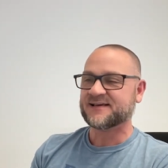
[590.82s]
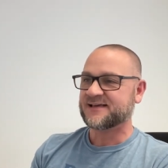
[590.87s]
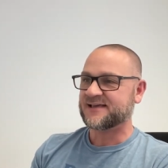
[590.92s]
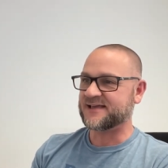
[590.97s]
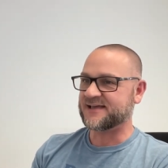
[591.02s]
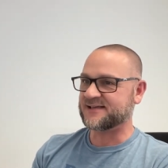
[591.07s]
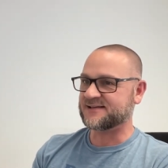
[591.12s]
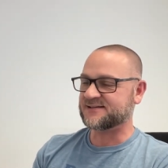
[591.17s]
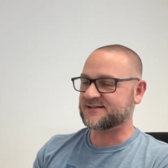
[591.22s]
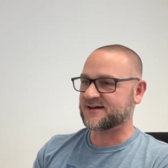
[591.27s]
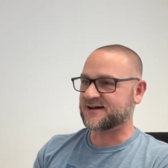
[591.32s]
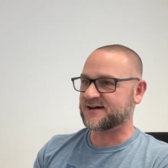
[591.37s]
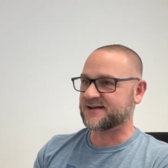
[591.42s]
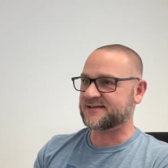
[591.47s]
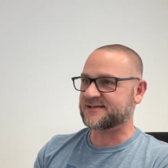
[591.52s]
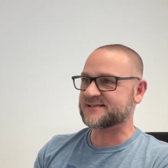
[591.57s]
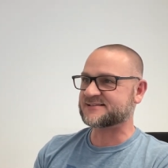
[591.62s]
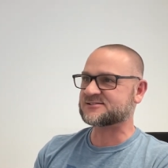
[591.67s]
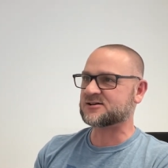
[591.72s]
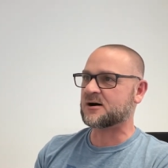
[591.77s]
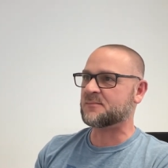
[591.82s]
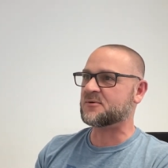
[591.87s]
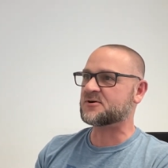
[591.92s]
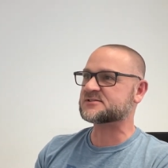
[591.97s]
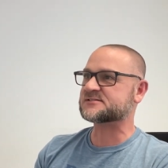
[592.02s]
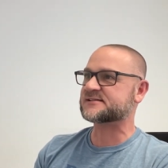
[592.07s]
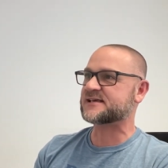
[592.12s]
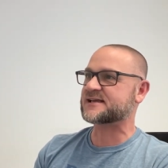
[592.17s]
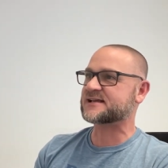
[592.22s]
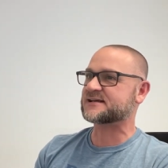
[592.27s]
and uh, it's
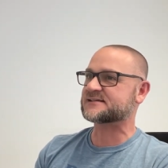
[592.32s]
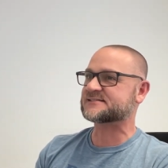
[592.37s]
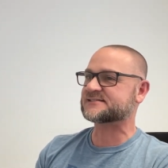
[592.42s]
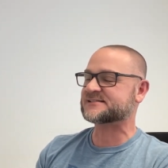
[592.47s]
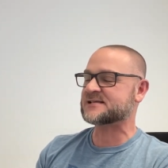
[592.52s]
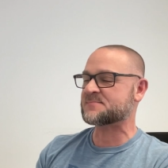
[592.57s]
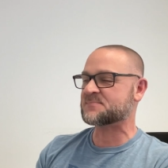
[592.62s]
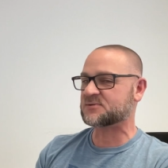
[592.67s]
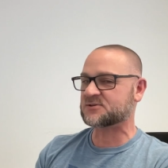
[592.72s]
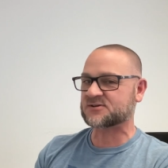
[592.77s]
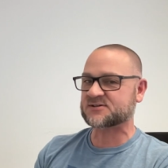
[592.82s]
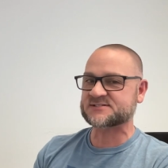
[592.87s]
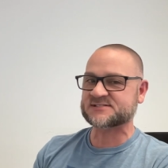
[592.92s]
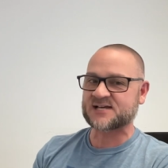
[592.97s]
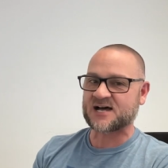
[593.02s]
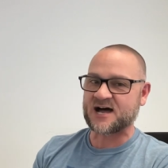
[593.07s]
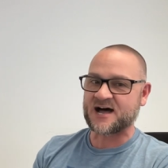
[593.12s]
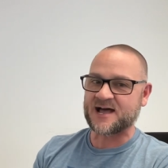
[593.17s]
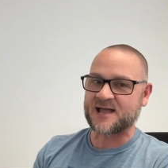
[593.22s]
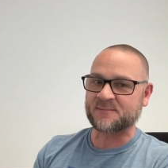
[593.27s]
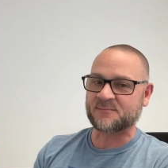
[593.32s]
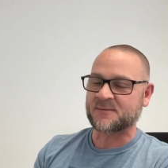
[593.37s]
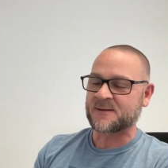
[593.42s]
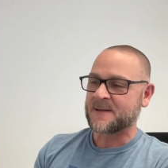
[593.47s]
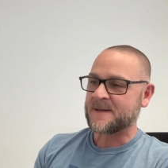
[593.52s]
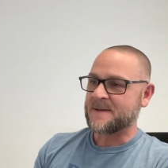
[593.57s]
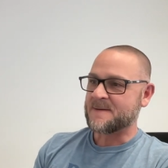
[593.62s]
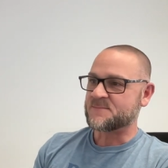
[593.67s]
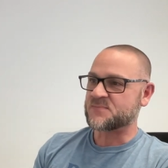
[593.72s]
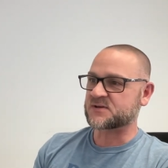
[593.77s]
almost like a simpler time
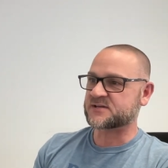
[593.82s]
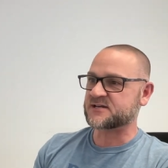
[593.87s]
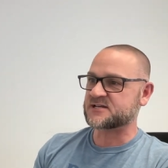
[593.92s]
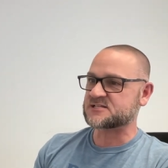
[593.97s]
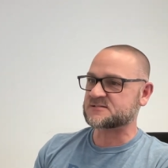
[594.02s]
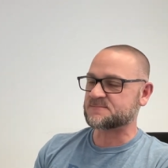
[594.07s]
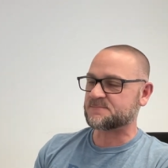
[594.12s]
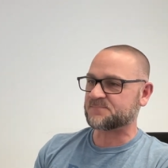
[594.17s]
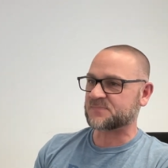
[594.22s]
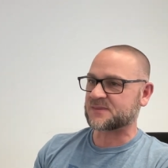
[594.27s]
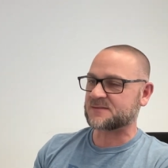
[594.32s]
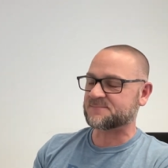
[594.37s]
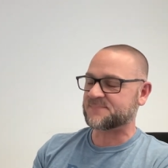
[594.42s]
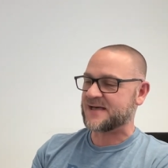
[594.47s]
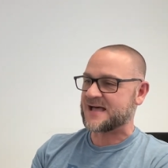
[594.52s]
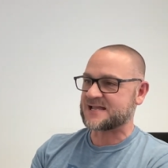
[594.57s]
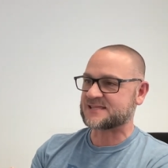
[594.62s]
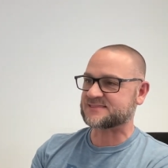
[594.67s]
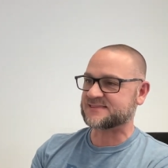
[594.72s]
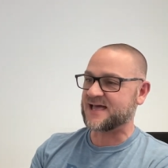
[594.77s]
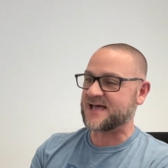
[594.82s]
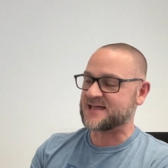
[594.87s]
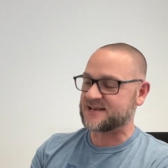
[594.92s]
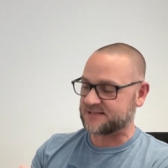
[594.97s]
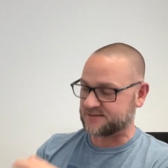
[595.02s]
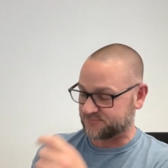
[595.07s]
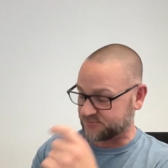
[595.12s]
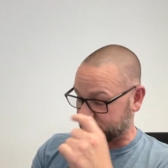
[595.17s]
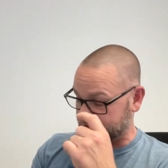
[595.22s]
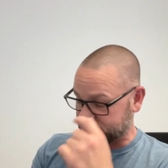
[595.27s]
because back
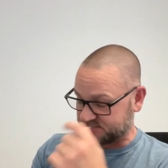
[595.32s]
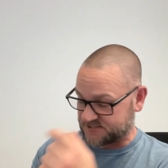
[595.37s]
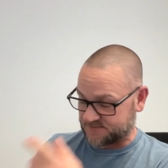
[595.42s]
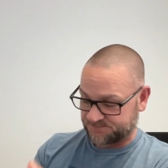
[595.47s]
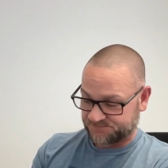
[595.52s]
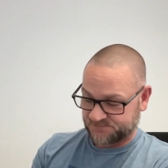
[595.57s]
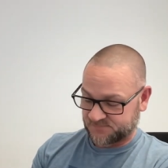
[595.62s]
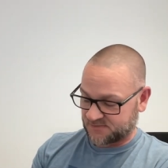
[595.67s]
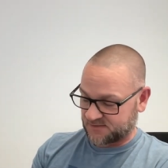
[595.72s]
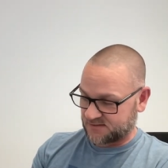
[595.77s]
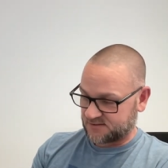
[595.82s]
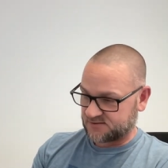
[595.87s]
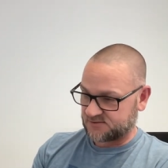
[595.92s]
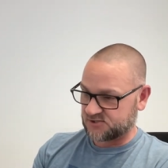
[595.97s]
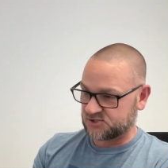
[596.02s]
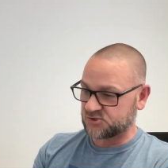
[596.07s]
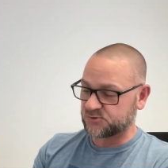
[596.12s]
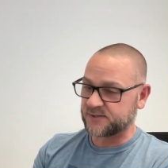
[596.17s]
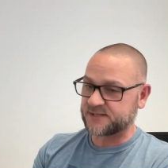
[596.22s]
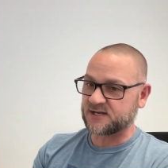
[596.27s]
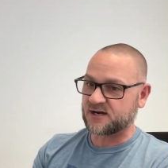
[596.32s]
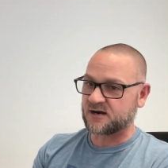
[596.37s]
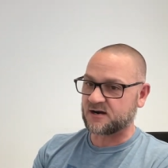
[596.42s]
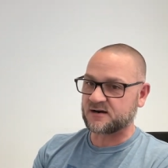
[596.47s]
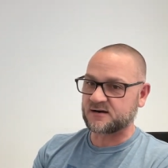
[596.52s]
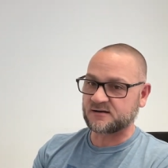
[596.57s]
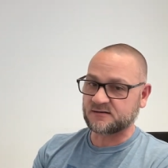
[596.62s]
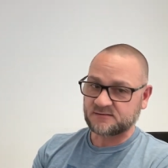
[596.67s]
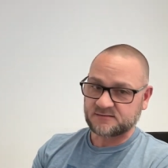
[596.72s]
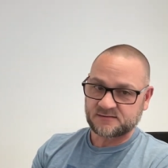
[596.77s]
then it was U E
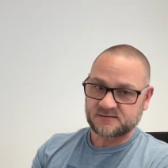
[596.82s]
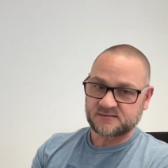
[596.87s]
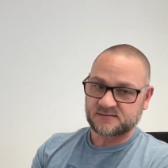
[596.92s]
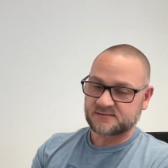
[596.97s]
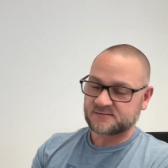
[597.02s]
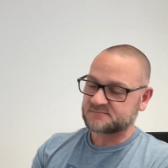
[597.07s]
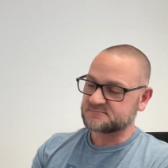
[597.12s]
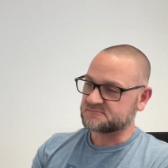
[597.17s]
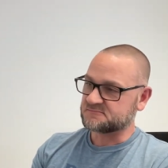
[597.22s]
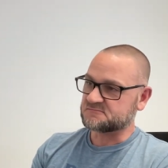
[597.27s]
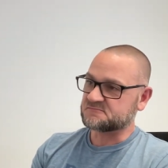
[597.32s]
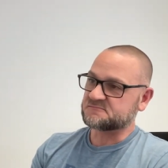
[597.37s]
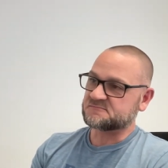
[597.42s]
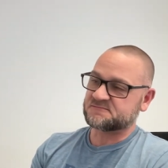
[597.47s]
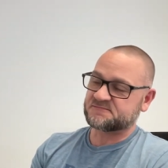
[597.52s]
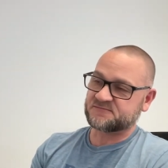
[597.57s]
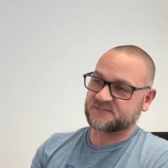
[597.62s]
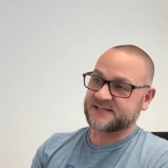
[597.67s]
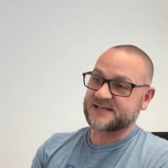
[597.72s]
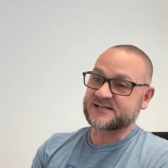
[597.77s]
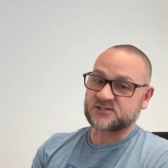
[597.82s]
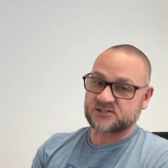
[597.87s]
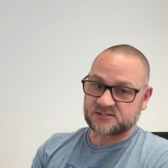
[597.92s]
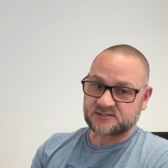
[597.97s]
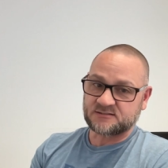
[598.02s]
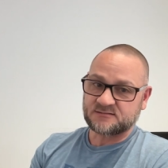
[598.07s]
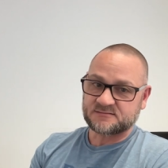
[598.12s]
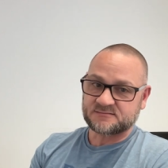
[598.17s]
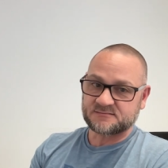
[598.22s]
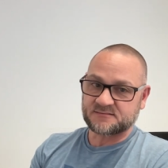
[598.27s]
R.
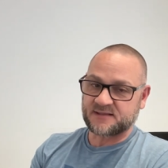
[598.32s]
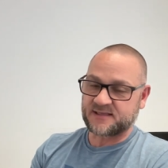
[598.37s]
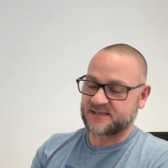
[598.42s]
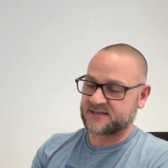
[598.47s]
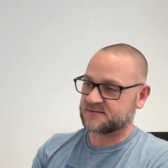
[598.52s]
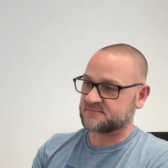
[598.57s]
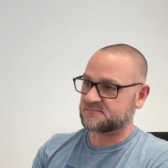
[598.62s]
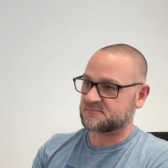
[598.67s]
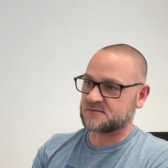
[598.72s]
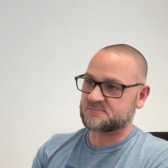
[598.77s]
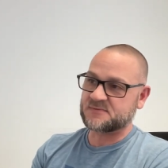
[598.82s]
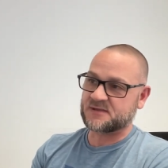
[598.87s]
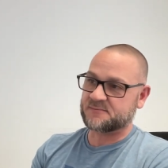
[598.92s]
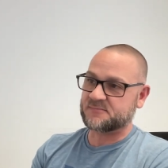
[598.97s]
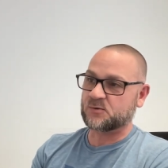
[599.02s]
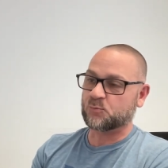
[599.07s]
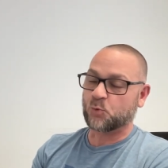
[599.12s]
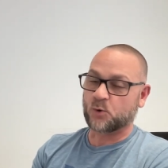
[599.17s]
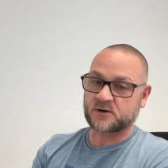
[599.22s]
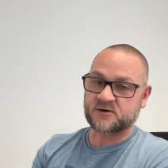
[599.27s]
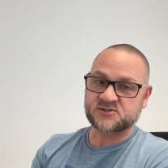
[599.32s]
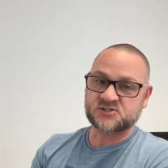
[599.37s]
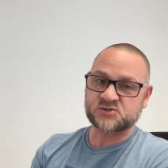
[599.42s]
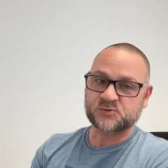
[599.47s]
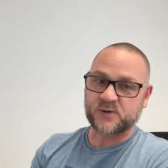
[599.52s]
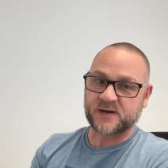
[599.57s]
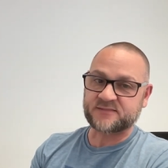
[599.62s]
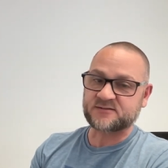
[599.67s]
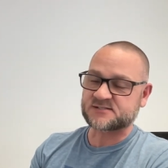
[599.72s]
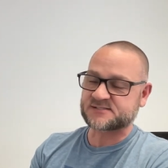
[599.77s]
Flickr, and maybe one or
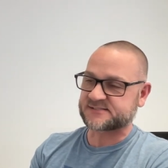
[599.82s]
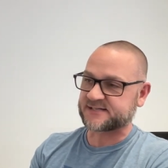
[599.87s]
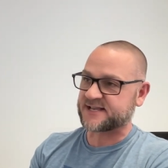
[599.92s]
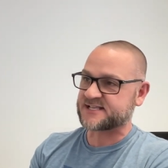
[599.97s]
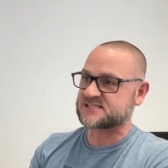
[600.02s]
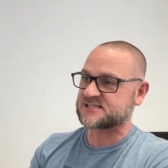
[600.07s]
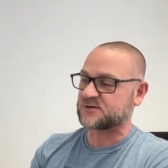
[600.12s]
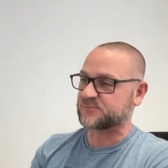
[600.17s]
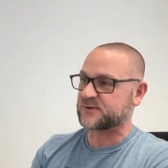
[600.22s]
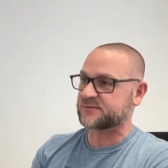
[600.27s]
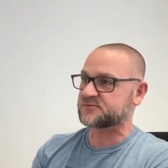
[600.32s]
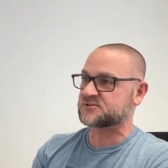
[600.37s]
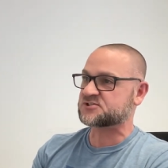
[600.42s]
two other sites that we would